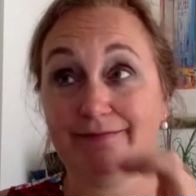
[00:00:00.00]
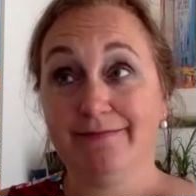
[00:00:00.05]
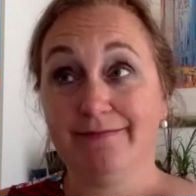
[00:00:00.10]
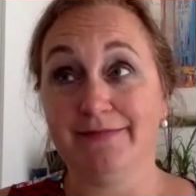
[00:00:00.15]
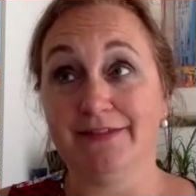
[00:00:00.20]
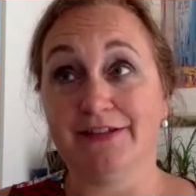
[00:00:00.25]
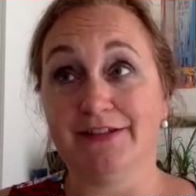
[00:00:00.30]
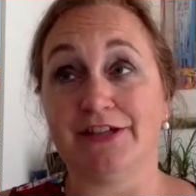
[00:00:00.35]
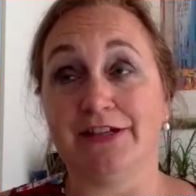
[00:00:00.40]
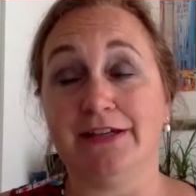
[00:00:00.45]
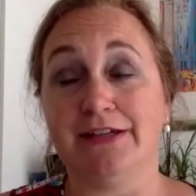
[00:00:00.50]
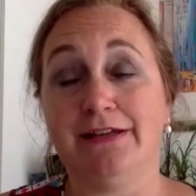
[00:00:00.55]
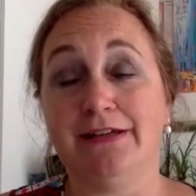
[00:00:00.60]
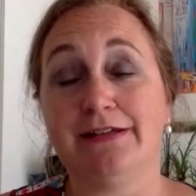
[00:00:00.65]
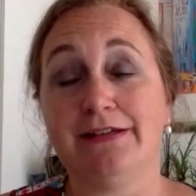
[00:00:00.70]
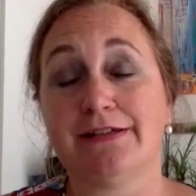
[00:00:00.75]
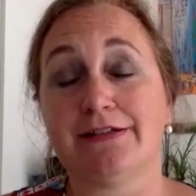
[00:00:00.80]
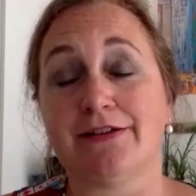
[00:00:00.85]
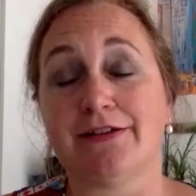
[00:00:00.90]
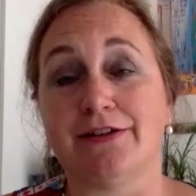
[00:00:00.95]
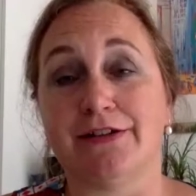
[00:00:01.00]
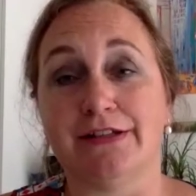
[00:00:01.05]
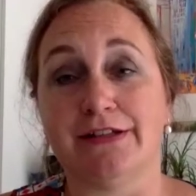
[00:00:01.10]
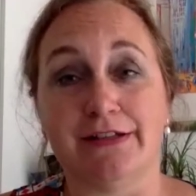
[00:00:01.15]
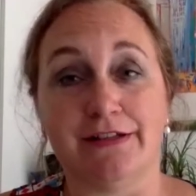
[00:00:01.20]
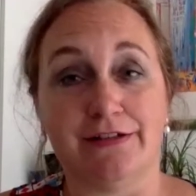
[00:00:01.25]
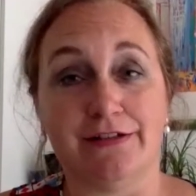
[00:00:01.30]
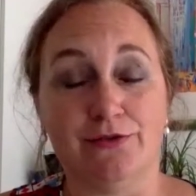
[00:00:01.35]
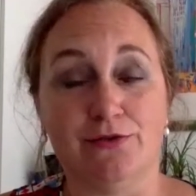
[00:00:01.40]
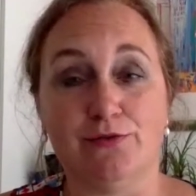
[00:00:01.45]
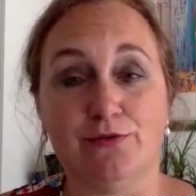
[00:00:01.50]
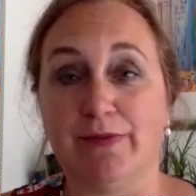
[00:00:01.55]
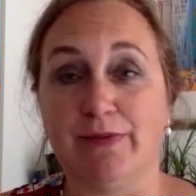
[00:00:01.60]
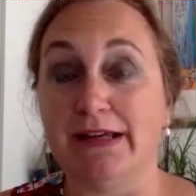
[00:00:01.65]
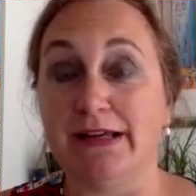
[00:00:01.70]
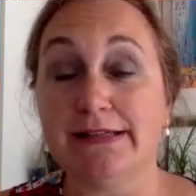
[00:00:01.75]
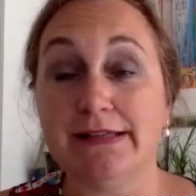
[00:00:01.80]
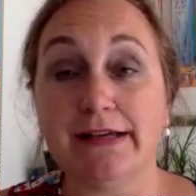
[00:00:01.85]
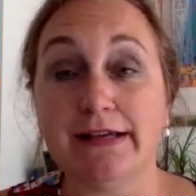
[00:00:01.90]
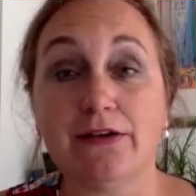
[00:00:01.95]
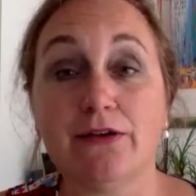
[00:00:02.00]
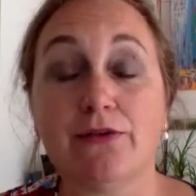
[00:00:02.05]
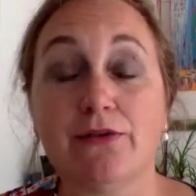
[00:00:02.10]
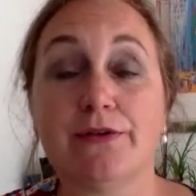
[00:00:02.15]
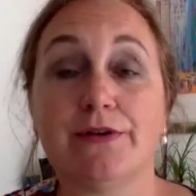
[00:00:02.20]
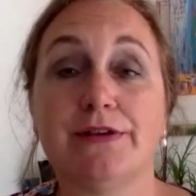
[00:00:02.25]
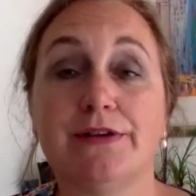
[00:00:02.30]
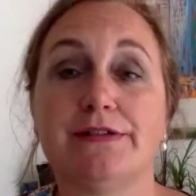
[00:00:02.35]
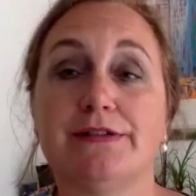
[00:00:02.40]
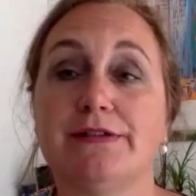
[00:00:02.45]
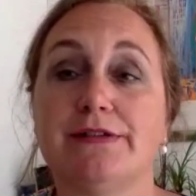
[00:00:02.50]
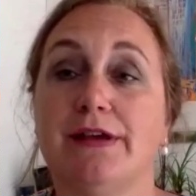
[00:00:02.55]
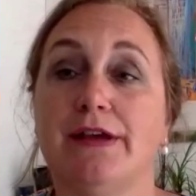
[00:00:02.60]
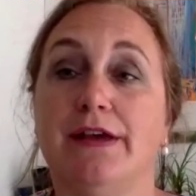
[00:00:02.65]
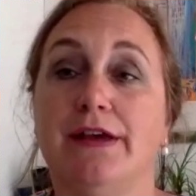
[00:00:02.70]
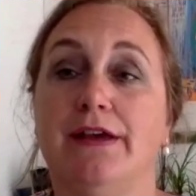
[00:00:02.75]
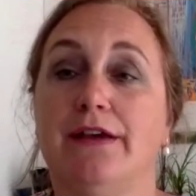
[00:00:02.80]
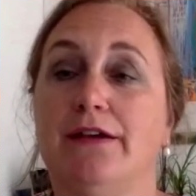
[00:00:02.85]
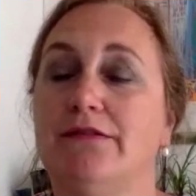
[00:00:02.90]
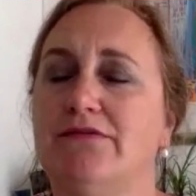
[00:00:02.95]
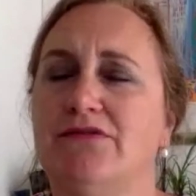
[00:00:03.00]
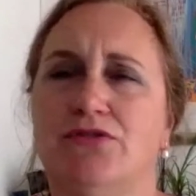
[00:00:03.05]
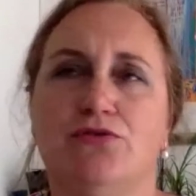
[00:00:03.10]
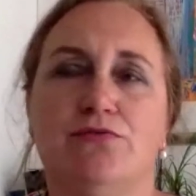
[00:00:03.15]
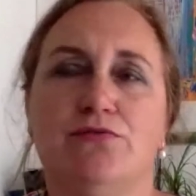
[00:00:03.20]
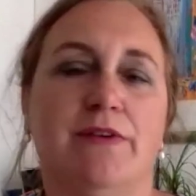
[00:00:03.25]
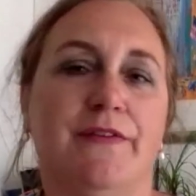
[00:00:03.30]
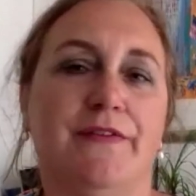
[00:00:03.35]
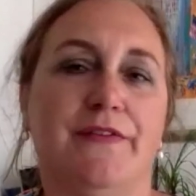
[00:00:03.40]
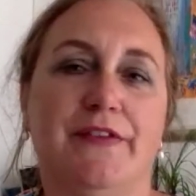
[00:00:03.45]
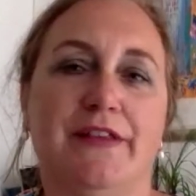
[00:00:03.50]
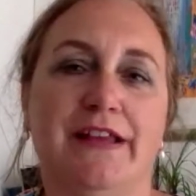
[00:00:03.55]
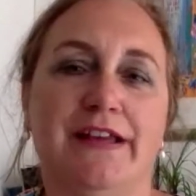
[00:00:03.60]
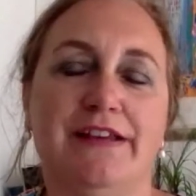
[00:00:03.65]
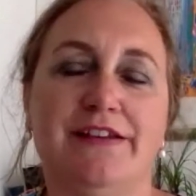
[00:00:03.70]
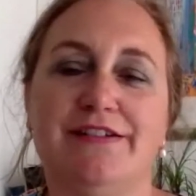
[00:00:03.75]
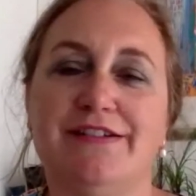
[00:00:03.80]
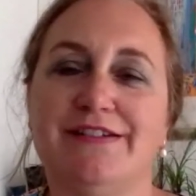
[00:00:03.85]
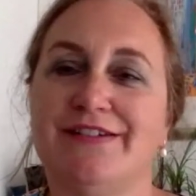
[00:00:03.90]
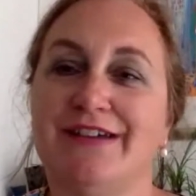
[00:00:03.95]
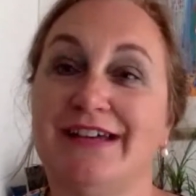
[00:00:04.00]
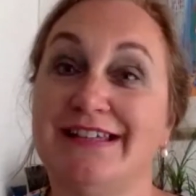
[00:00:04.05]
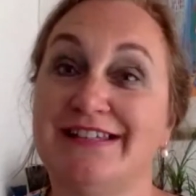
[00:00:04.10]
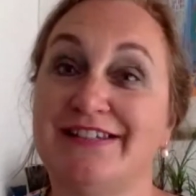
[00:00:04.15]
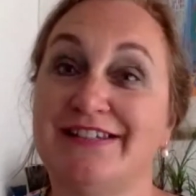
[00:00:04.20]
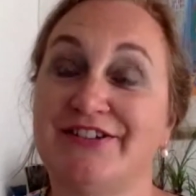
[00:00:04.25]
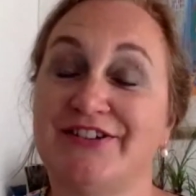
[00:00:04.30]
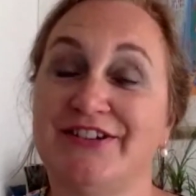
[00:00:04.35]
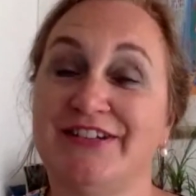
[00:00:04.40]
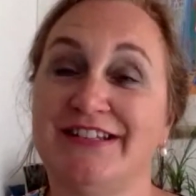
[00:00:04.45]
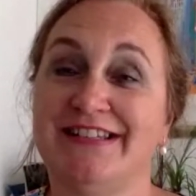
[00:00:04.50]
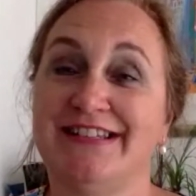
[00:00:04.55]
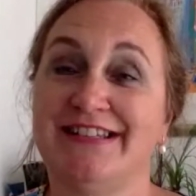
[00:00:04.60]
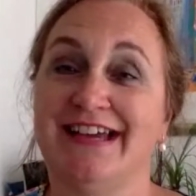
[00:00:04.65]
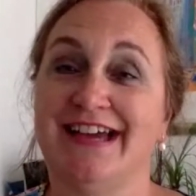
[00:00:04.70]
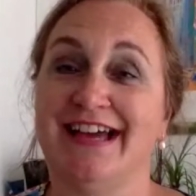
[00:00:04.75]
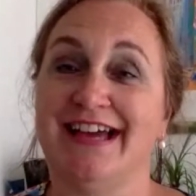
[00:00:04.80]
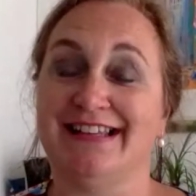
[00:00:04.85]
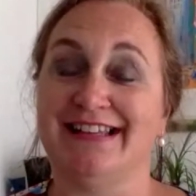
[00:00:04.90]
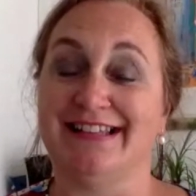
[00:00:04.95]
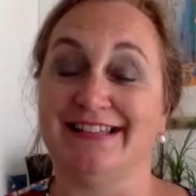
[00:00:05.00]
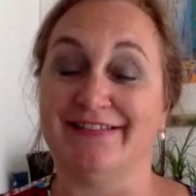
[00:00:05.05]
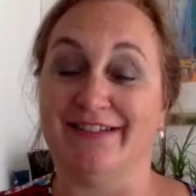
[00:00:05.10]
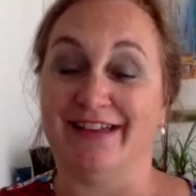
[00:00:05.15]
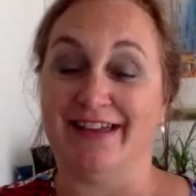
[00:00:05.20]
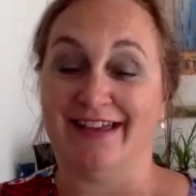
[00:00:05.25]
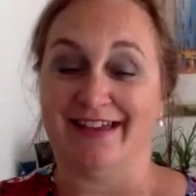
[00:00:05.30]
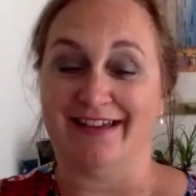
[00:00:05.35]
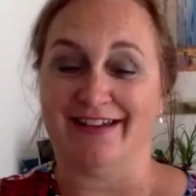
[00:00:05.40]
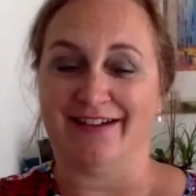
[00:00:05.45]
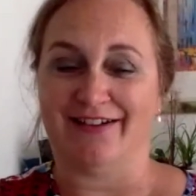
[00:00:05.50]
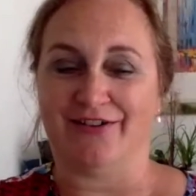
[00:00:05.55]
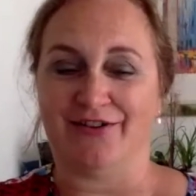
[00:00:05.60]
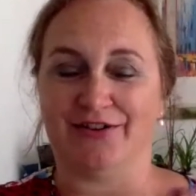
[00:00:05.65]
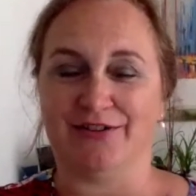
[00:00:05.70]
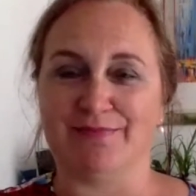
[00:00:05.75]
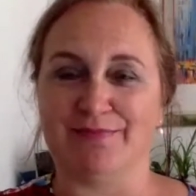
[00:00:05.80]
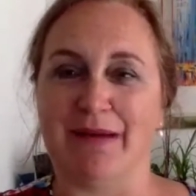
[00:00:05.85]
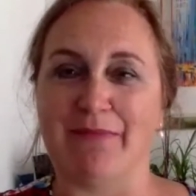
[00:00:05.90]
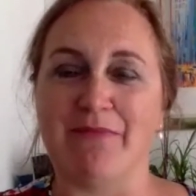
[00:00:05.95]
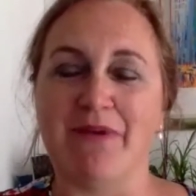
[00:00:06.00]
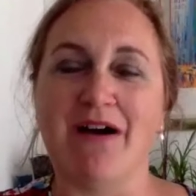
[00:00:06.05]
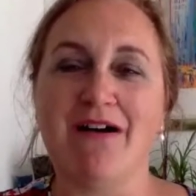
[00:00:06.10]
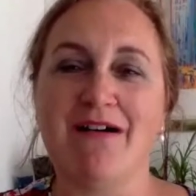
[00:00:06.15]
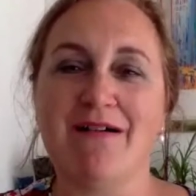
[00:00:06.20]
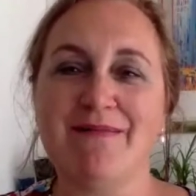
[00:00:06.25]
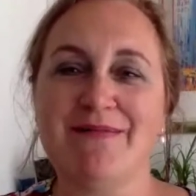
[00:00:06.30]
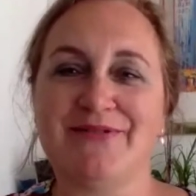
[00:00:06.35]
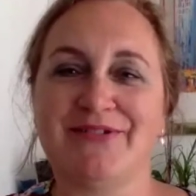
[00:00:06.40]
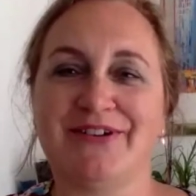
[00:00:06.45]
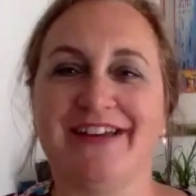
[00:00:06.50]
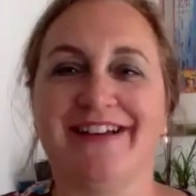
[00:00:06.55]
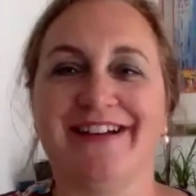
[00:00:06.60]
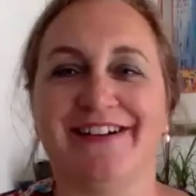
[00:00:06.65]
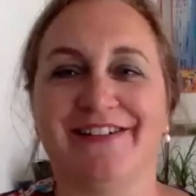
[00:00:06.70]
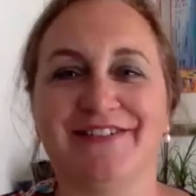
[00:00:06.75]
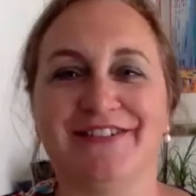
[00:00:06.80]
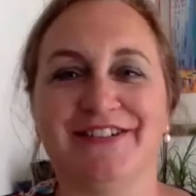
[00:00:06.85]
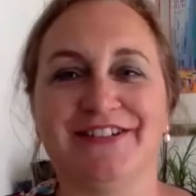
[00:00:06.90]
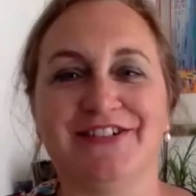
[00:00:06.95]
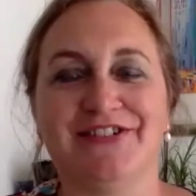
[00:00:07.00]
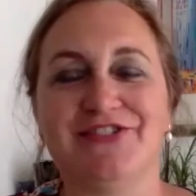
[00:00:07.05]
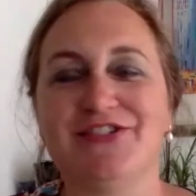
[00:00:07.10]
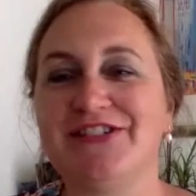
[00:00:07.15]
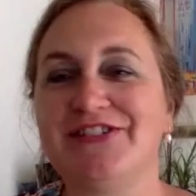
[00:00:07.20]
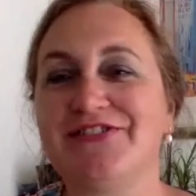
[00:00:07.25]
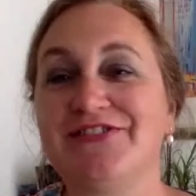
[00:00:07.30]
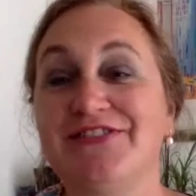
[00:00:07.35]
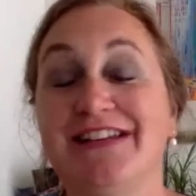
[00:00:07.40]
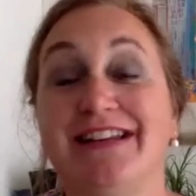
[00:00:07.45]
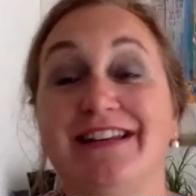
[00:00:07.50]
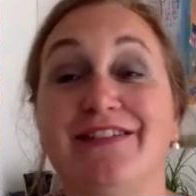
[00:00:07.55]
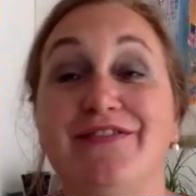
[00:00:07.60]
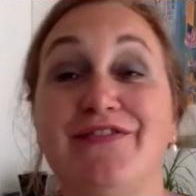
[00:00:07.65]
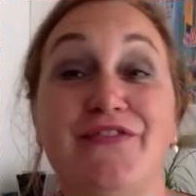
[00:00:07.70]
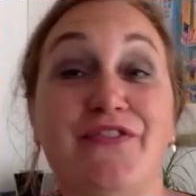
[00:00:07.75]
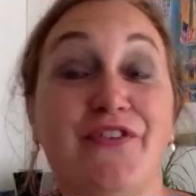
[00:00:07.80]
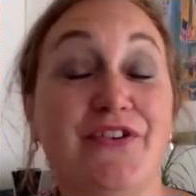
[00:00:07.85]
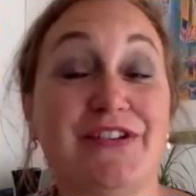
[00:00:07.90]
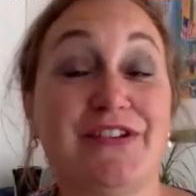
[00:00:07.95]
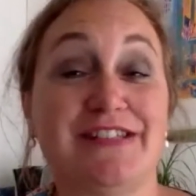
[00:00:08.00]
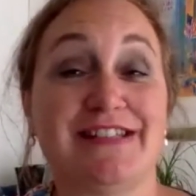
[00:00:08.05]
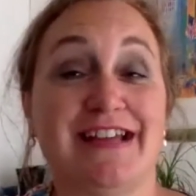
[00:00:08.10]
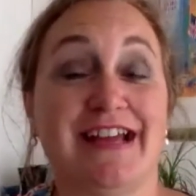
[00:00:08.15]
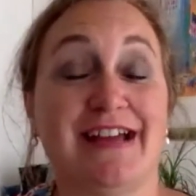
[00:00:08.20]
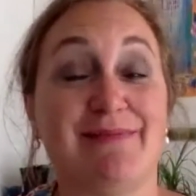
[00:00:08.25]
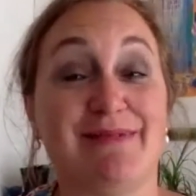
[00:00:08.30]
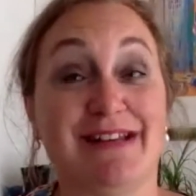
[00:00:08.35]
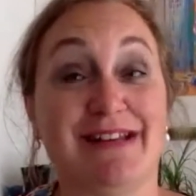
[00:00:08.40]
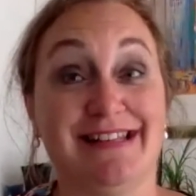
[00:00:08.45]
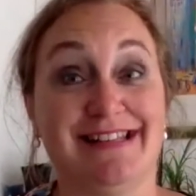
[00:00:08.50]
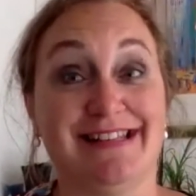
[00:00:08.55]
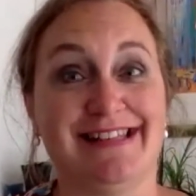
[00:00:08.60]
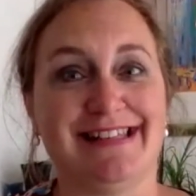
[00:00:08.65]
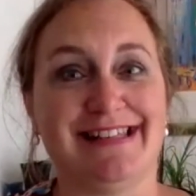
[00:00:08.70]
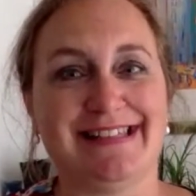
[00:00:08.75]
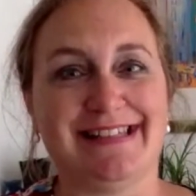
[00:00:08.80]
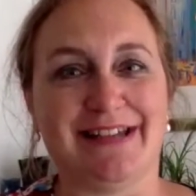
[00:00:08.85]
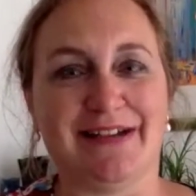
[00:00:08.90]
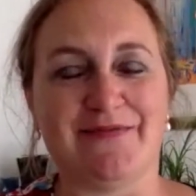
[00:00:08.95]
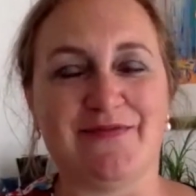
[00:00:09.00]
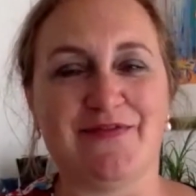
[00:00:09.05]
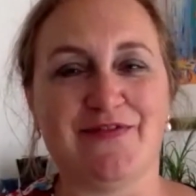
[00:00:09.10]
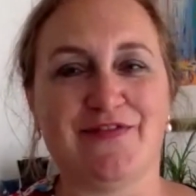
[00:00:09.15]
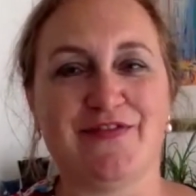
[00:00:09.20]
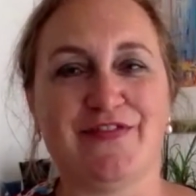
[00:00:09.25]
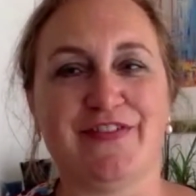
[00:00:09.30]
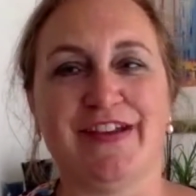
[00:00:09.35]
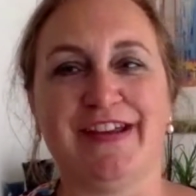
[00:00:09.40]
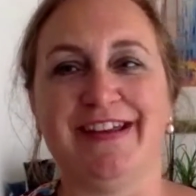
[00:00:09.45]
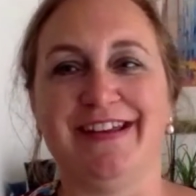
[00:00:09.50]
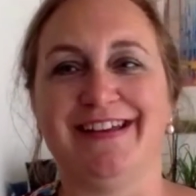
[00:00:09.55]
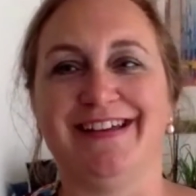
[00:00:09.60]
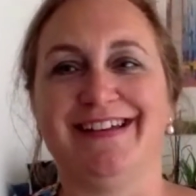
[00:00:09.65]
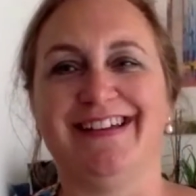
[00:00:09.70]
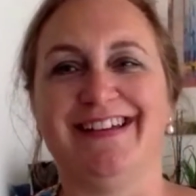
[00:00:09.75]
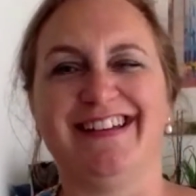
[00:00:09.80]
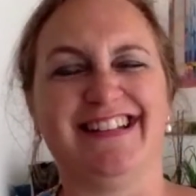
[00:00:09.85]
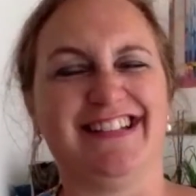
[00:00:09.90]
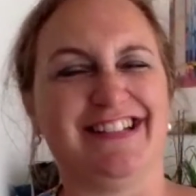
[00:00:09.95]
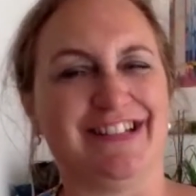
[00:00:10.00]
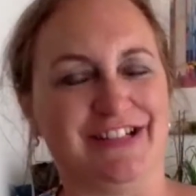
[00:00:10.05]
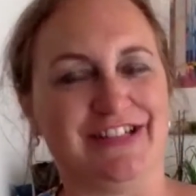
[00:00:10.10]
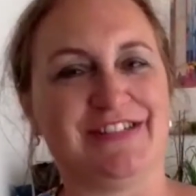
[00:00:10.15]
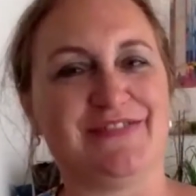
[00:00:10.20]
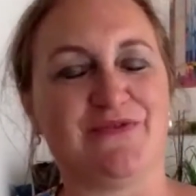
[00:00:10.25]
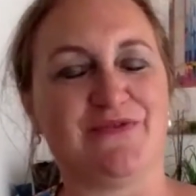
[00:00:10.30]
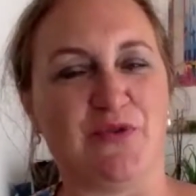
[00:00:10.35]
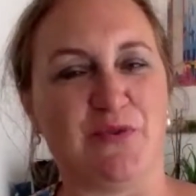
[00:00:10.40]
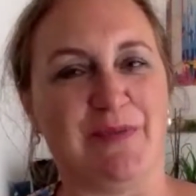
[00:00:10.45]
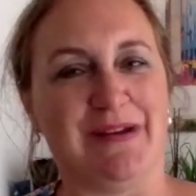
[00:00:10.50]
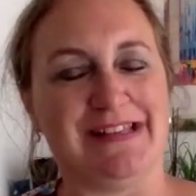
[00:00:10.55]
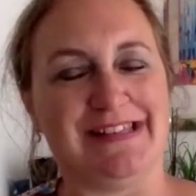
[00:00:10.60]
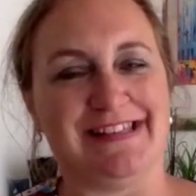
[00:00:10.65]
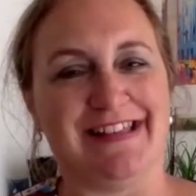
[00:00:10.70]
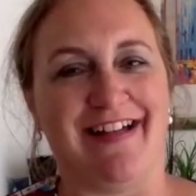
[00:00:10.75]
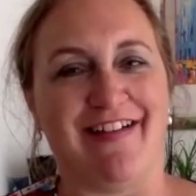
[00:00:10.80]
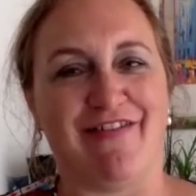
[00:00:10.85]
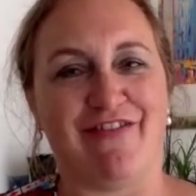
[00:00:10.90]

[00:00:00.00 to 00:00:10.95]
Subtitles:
she started a new basic course 2 months later. So I started that, got my mom looking after the children. And the first time I did something just for myself.